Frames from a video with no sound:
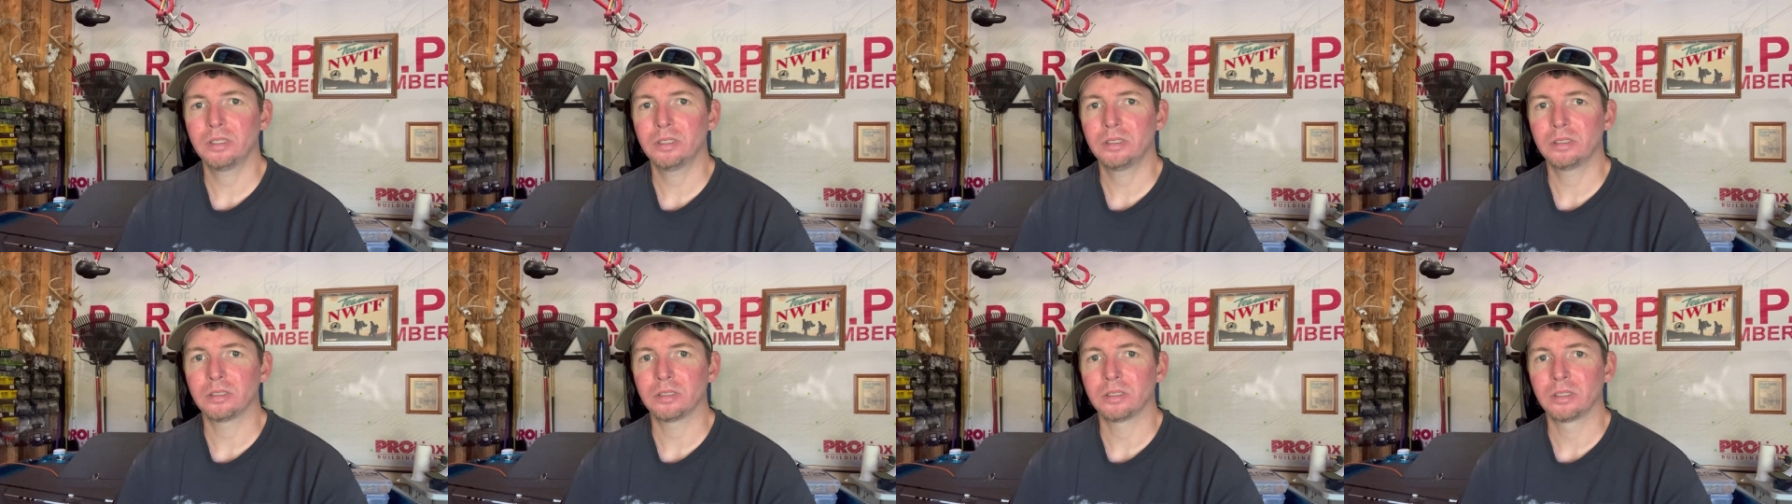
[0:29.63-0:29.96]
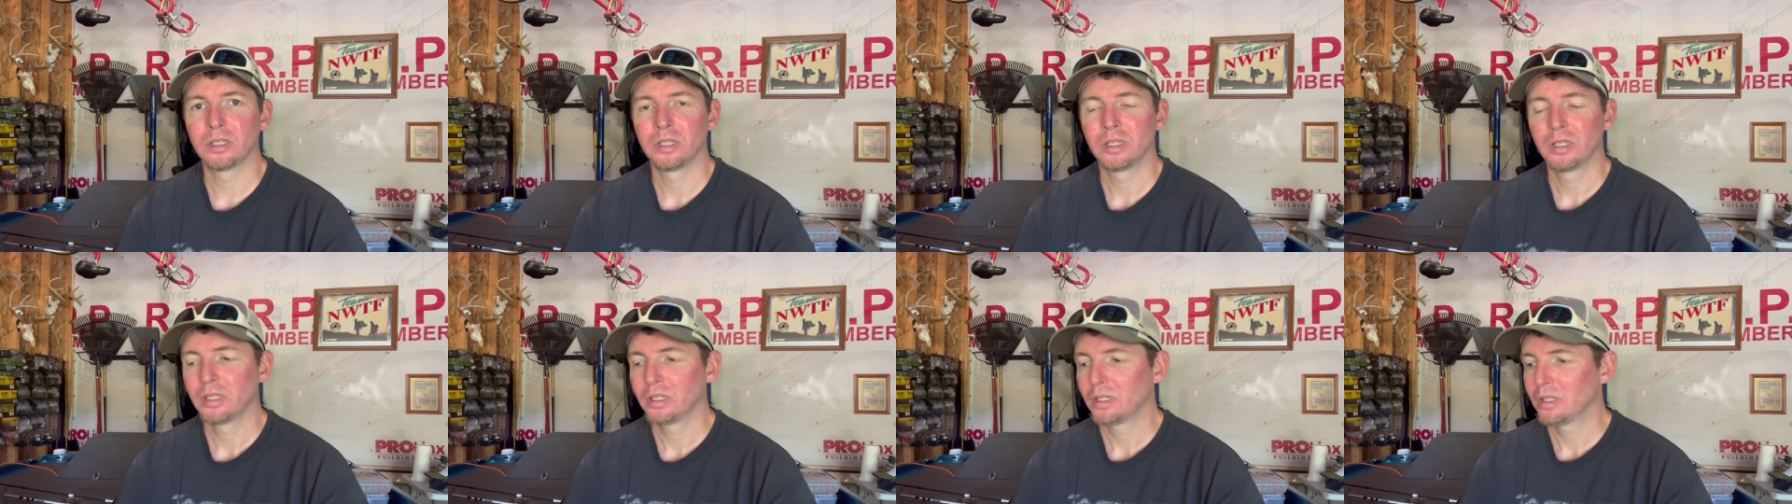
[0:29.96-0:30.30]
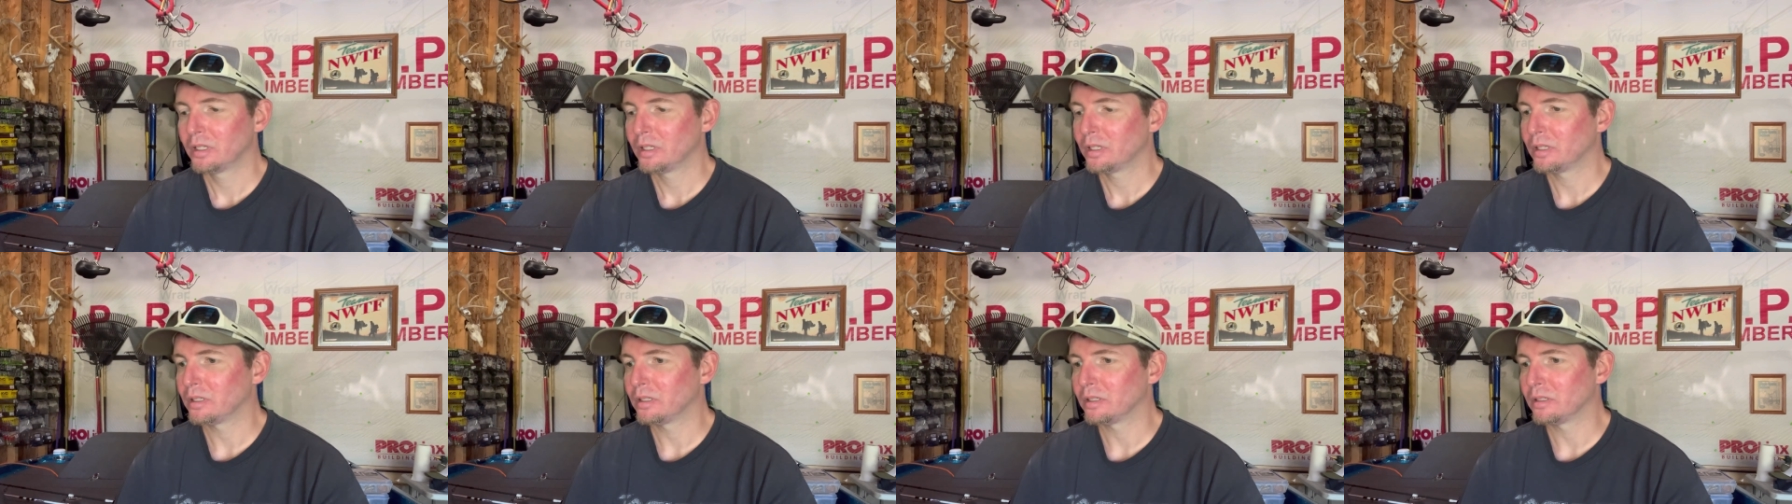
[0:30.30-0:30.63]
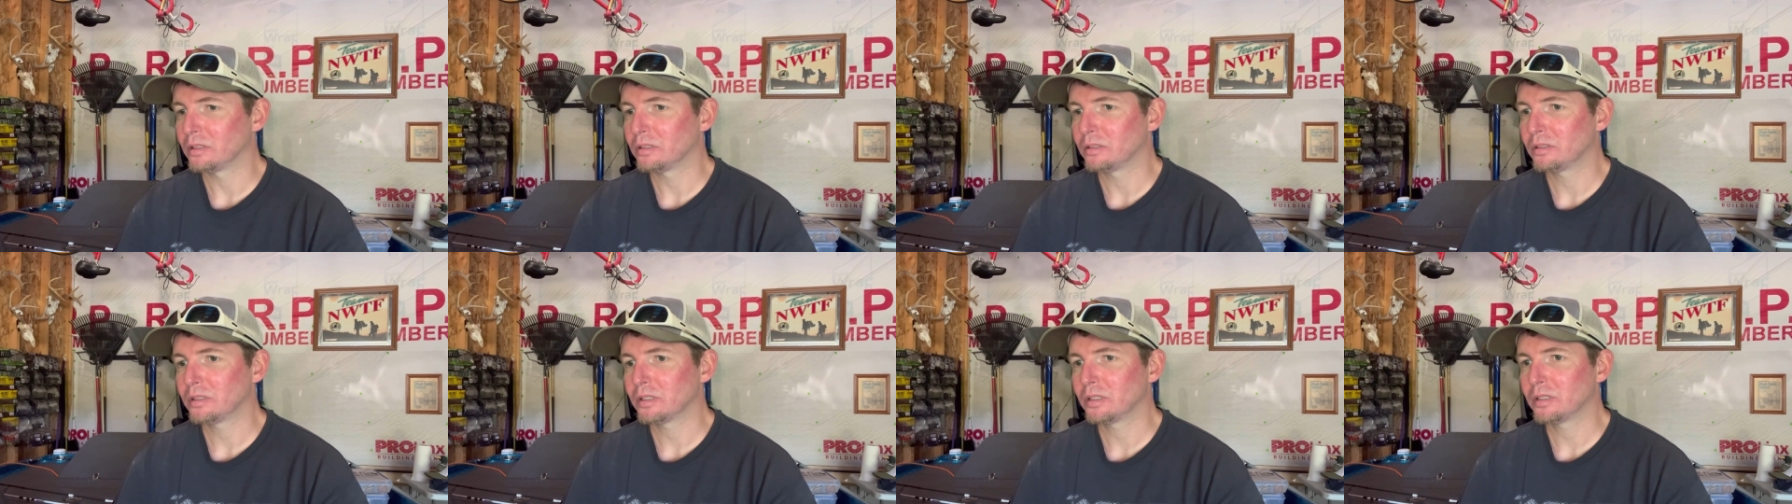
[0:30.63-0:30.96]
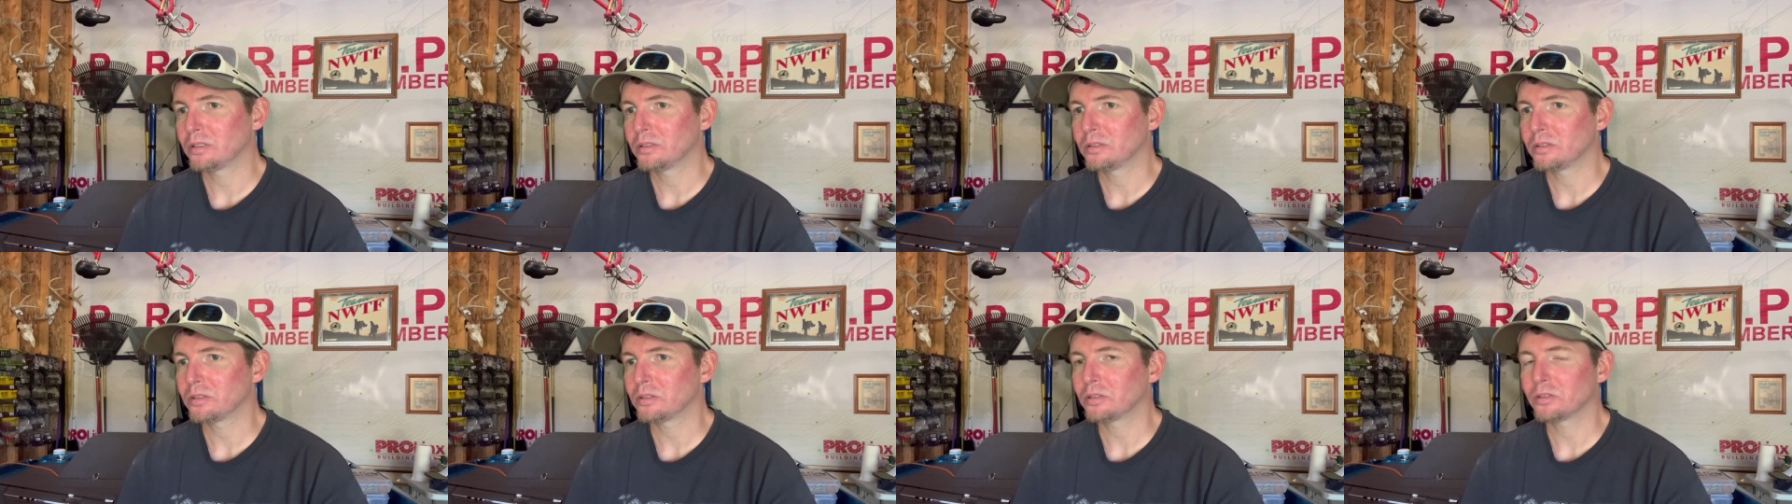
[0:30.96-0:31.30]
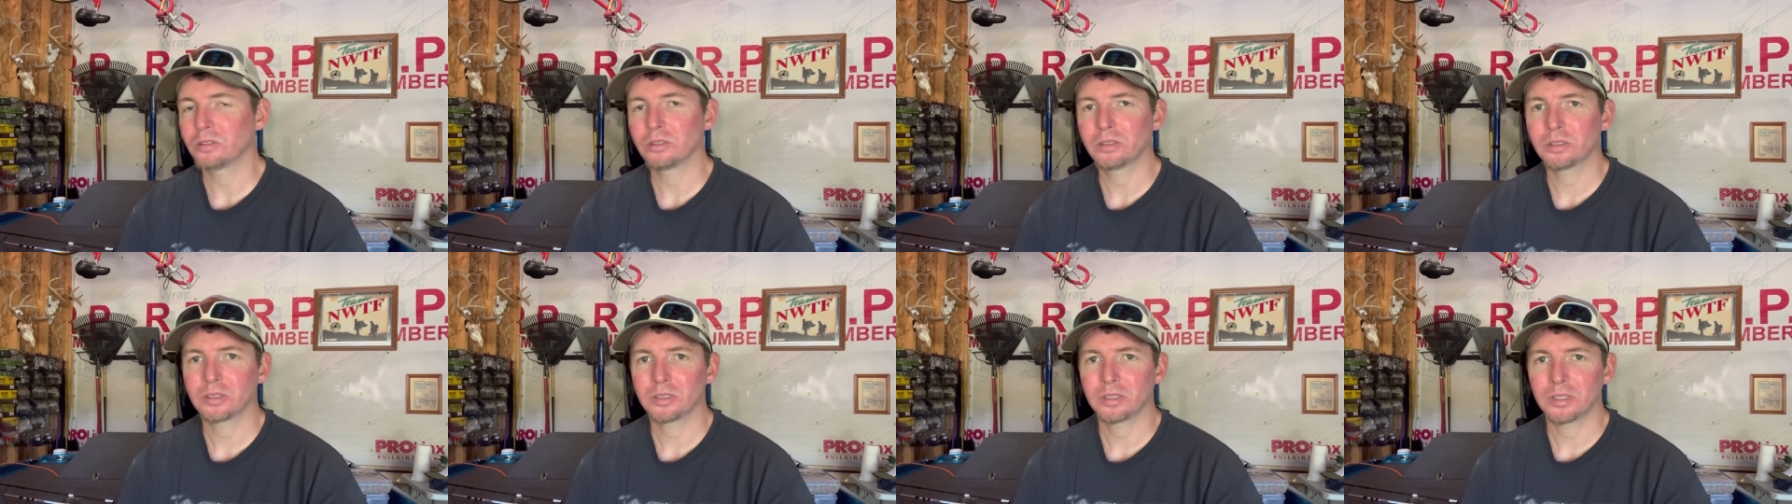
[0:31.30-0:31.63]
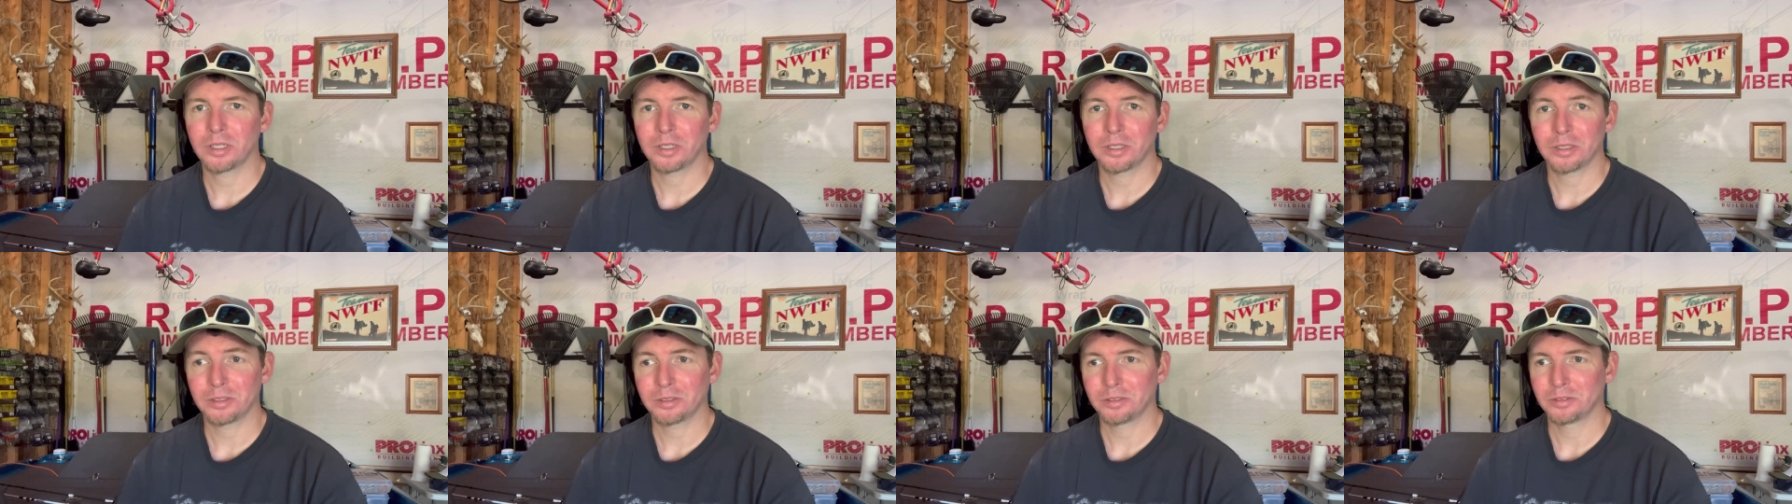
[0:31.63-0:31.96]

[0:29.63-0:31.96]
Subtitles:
And instead of just looking at